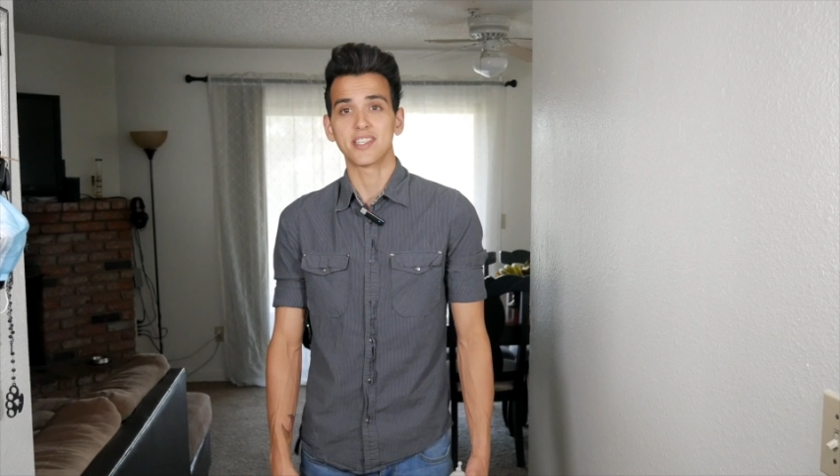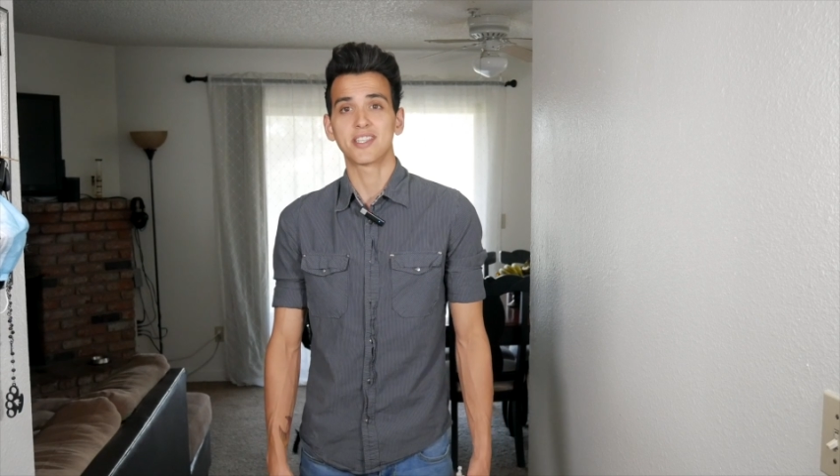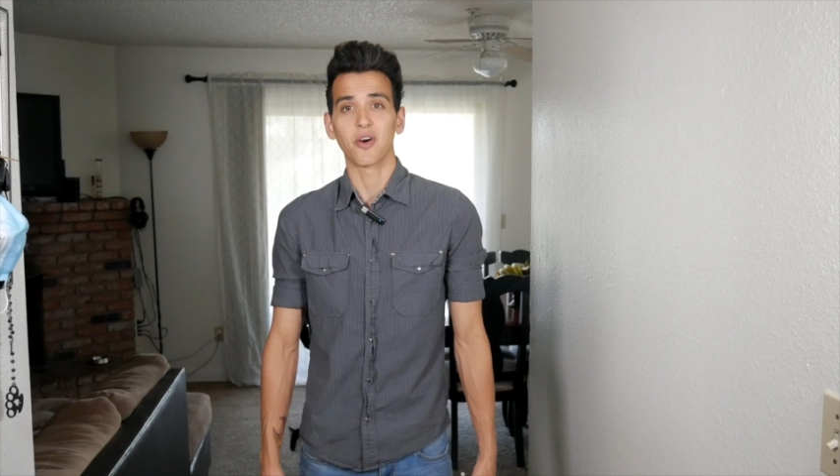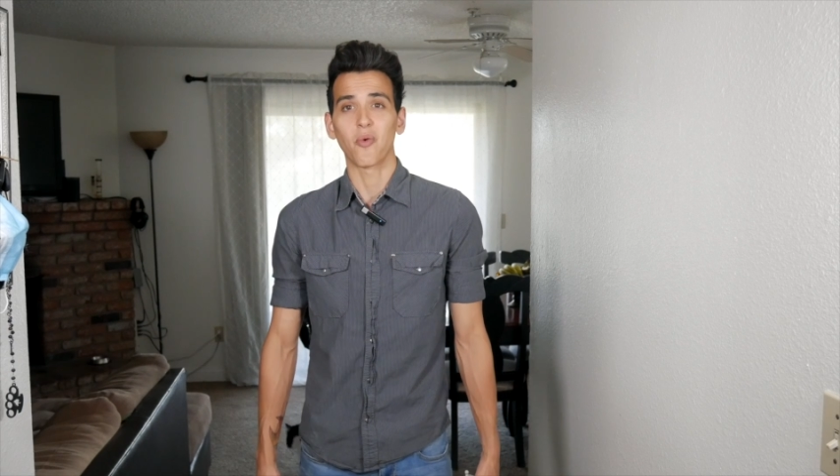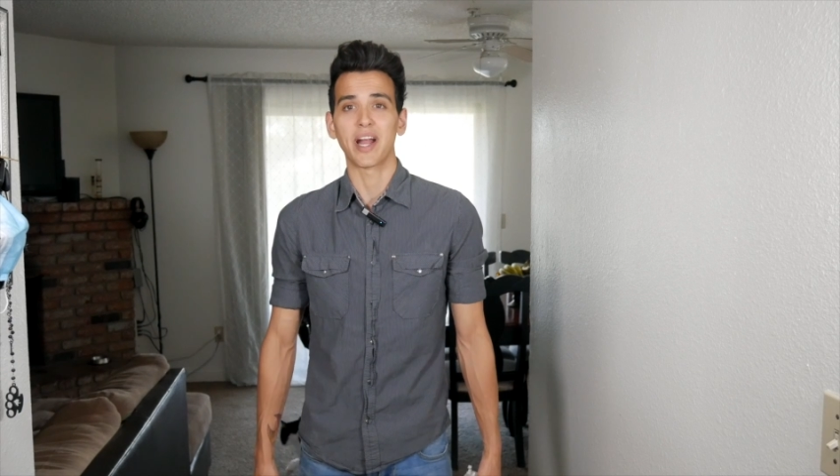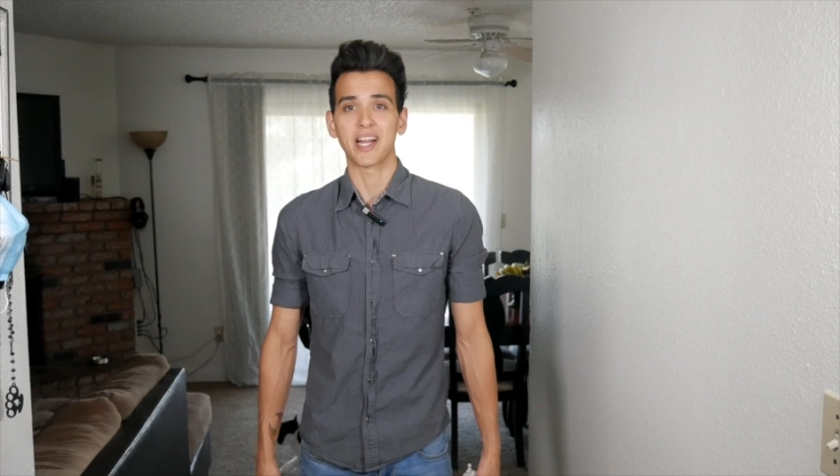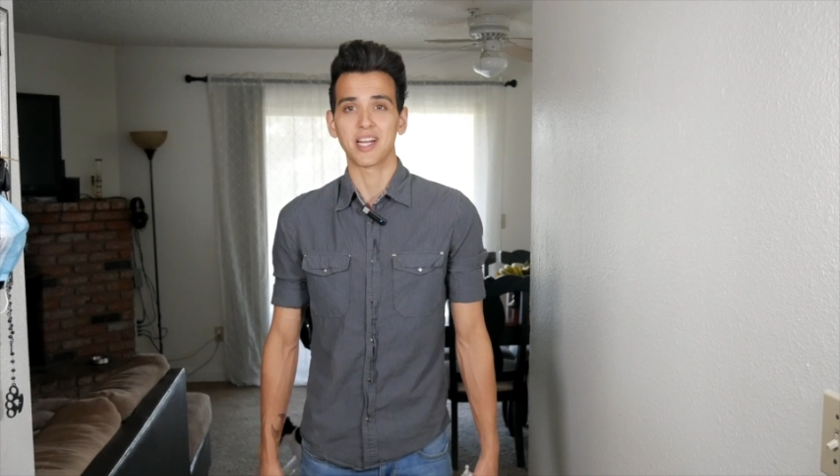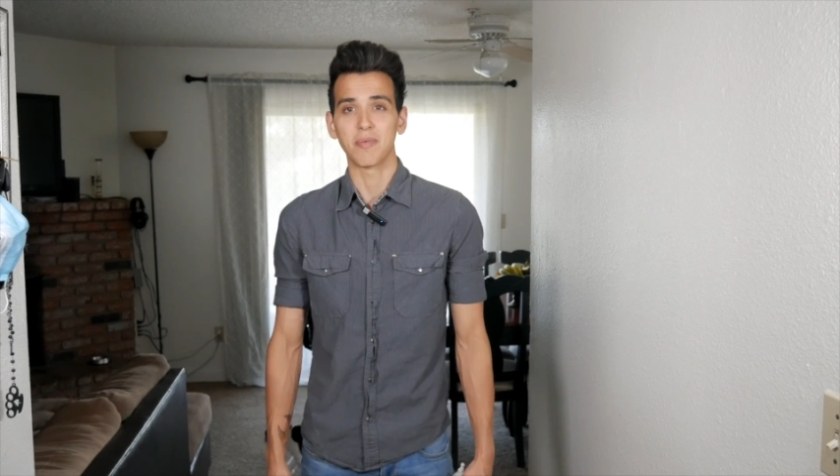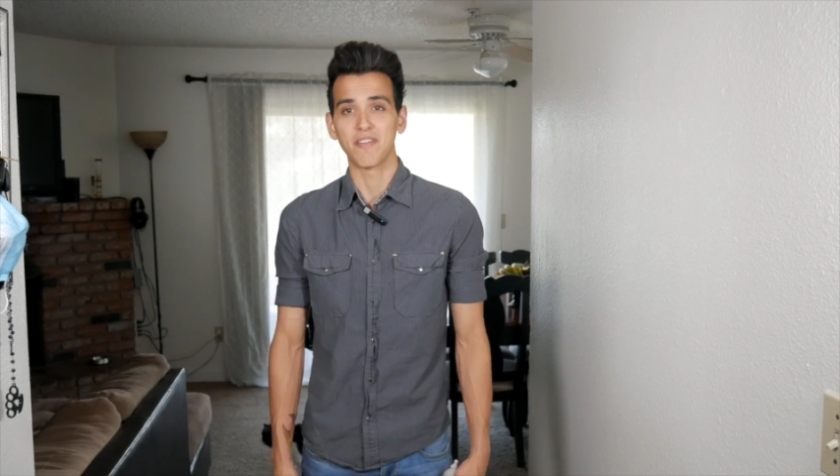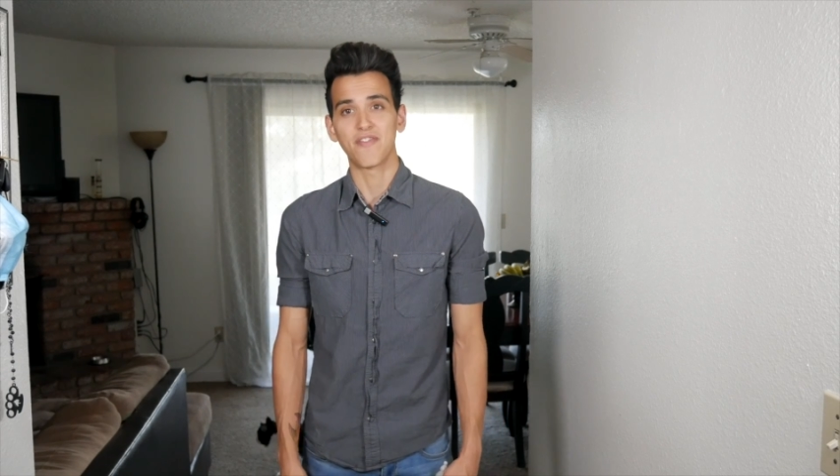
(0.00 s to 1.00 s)
still waiting
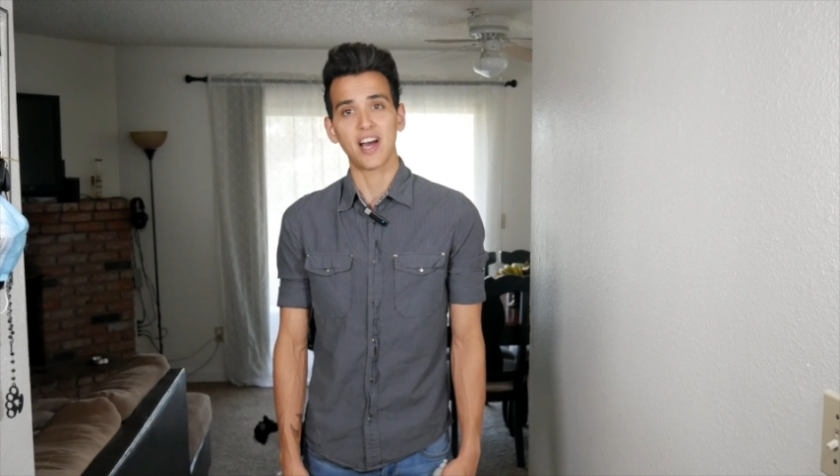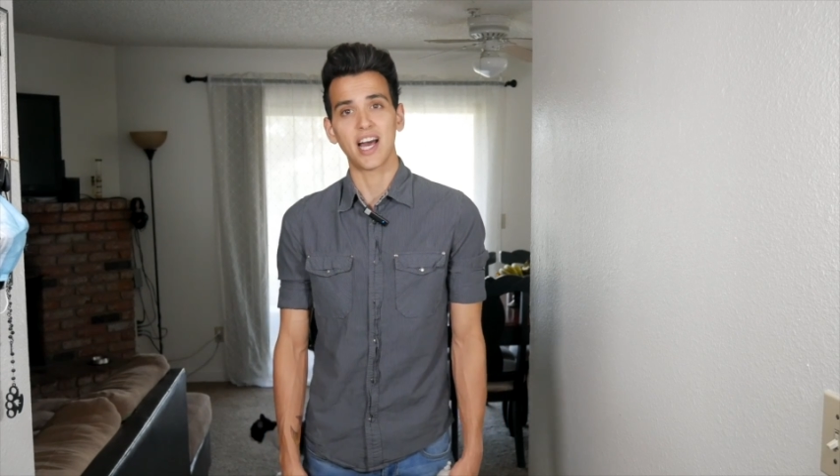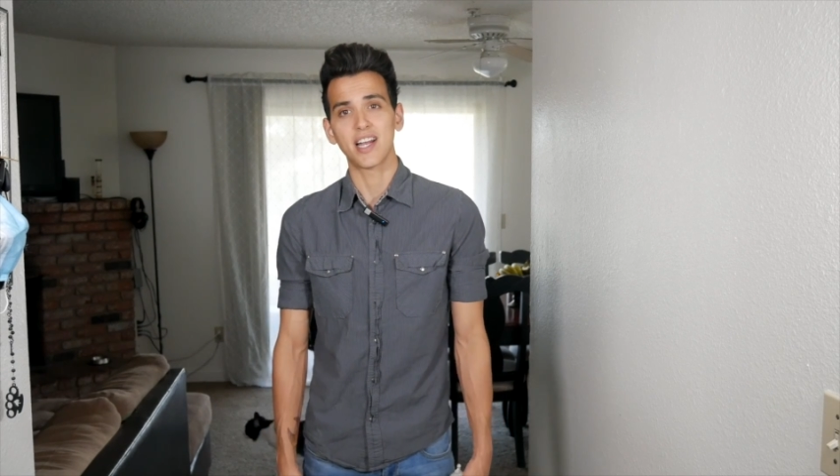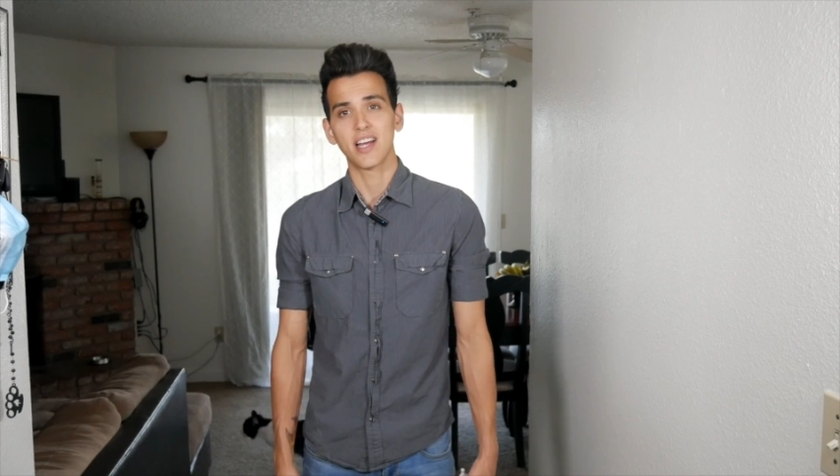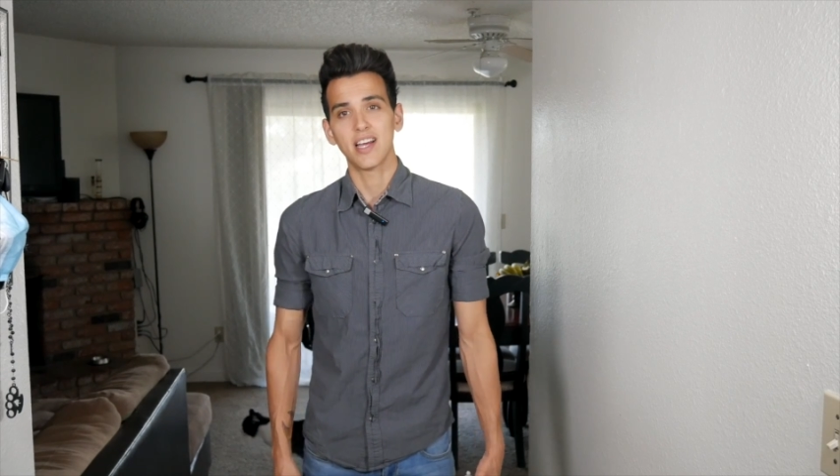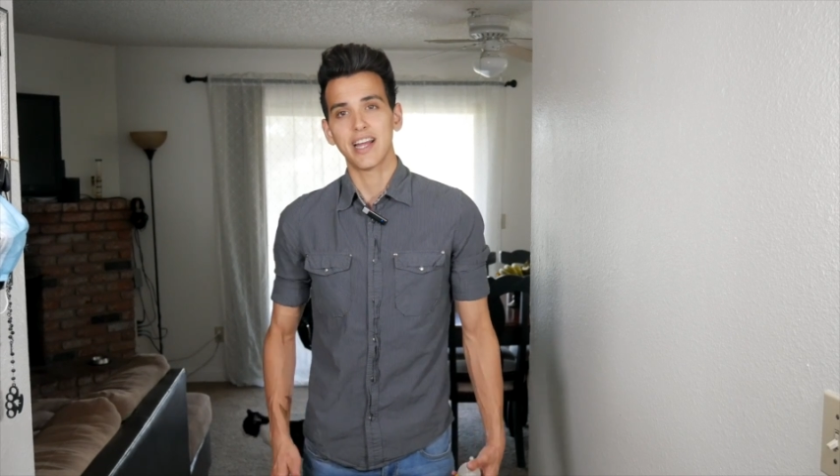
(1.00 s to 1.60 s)
to be fed.